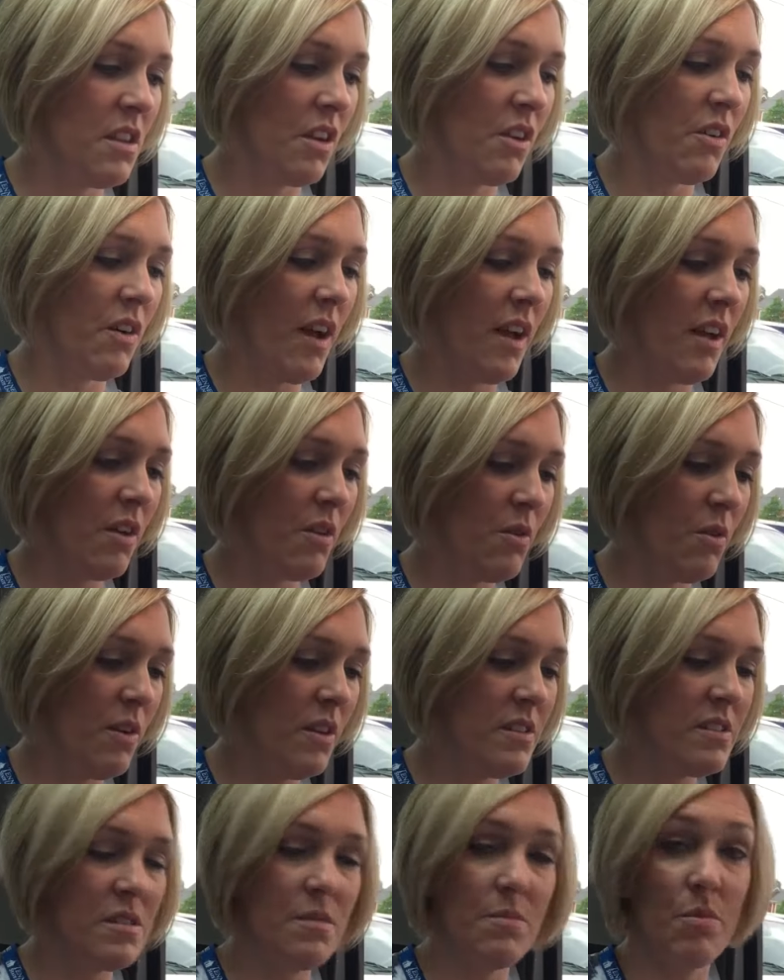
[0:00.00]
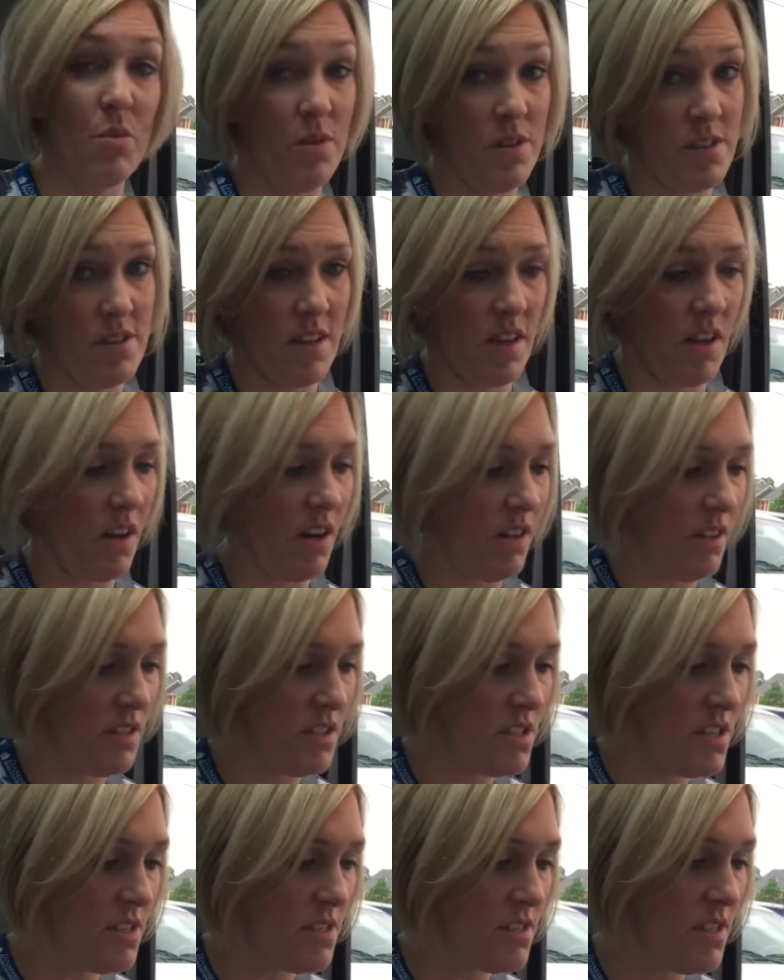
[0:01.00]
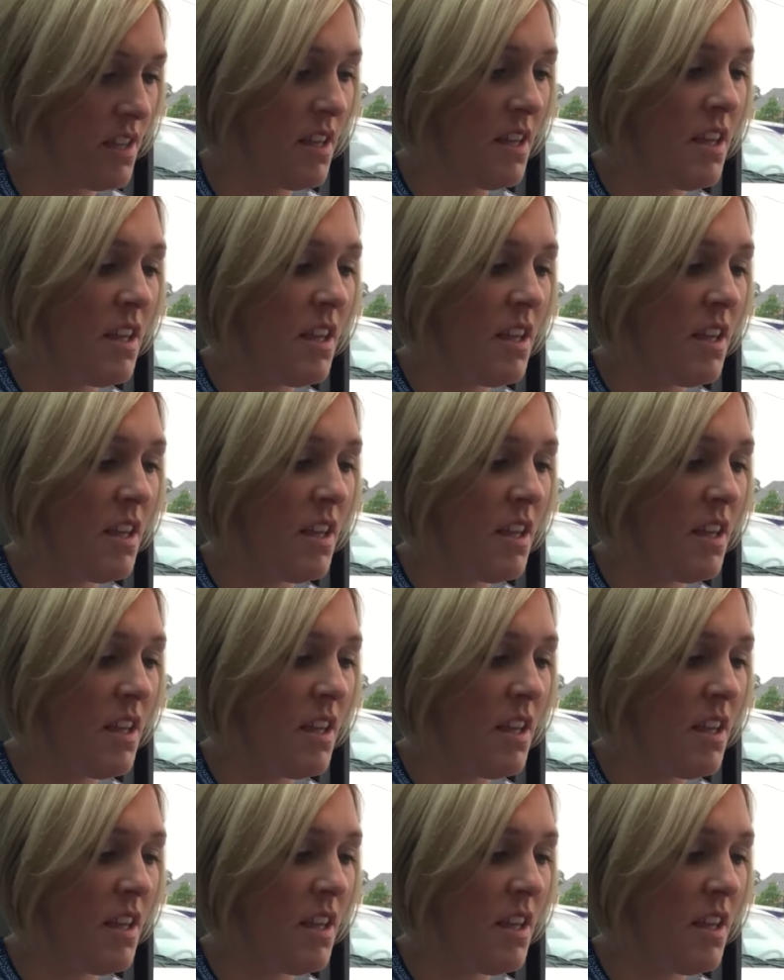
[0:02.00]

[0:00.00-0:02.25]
The cricoid supports the cartilages.